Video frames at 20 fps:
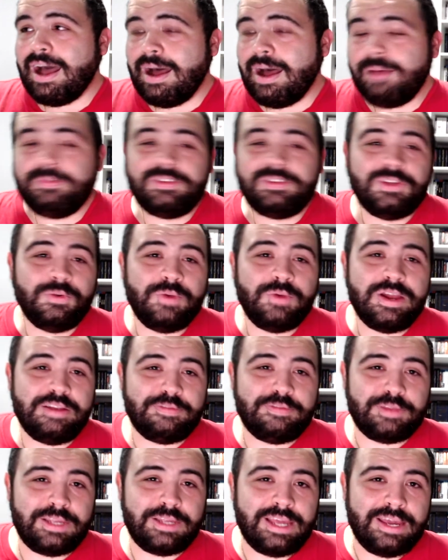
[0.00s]
I'm still
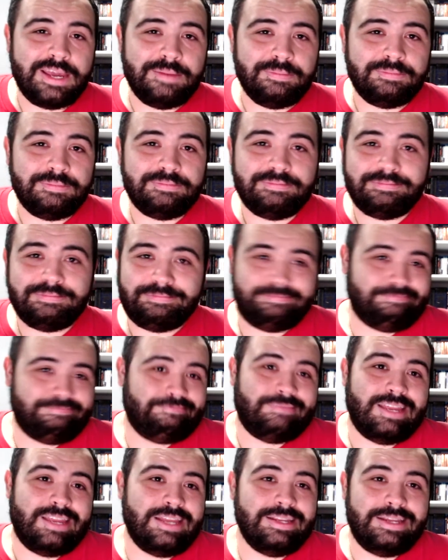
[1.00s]
waiting for the game.
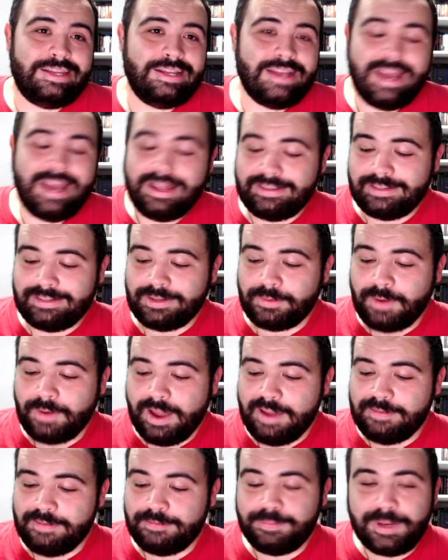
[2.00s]
It, it hasn't
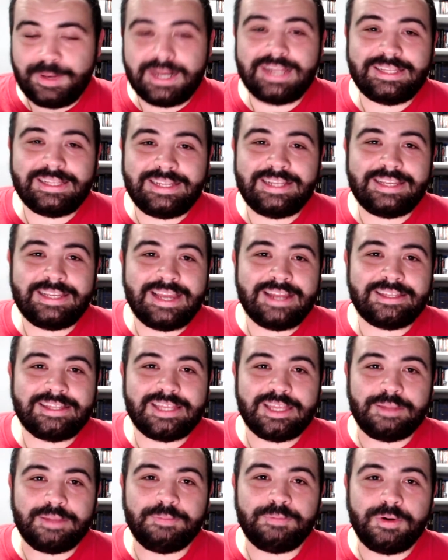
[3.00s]
arrived, but I did
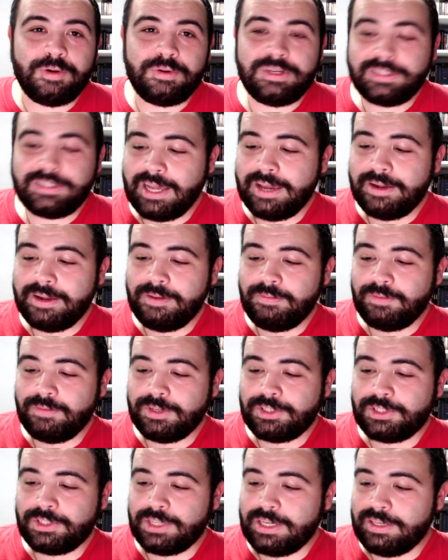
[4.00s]
get the bonus item,
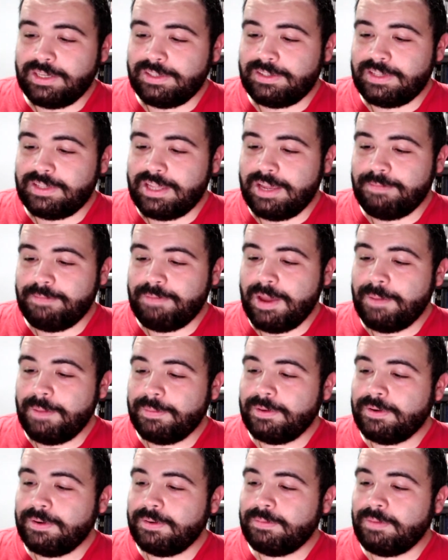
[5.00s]
which is the
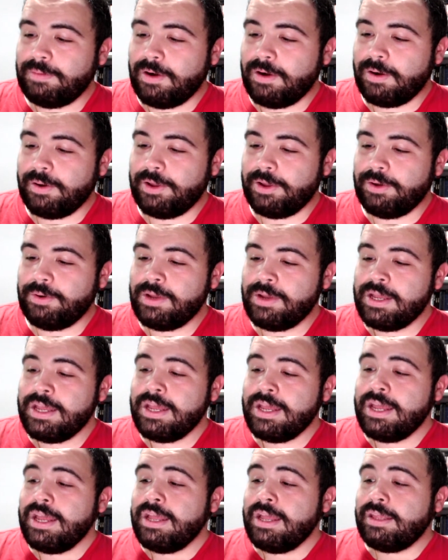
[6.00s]
Paper Mario,
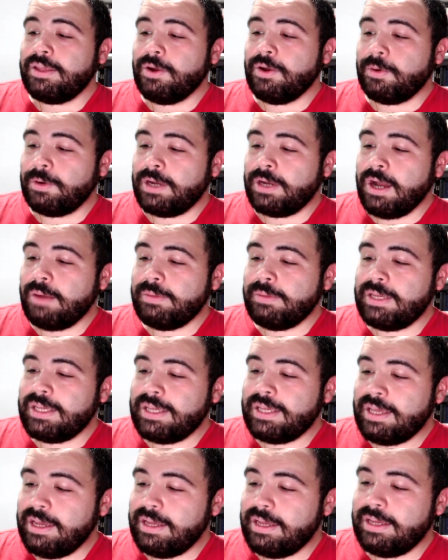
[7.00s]
the
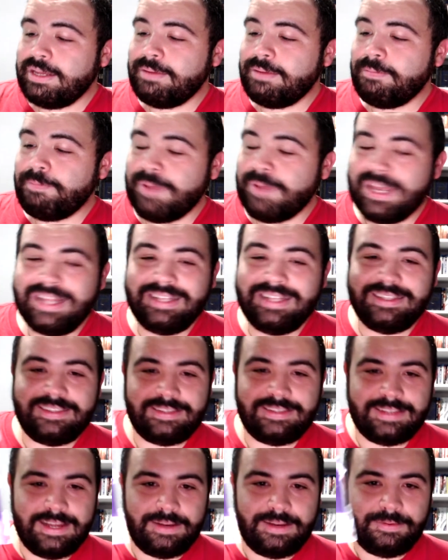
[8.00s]
Origami King pin
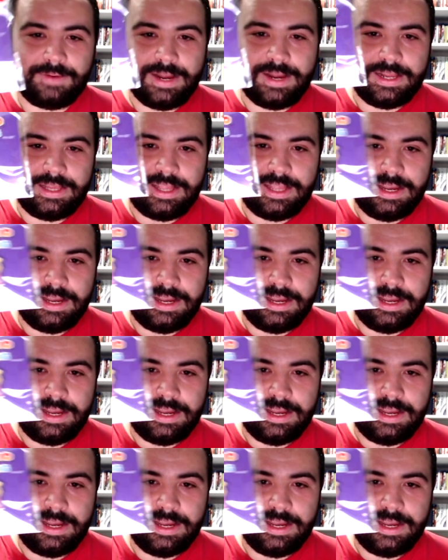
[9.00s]
set right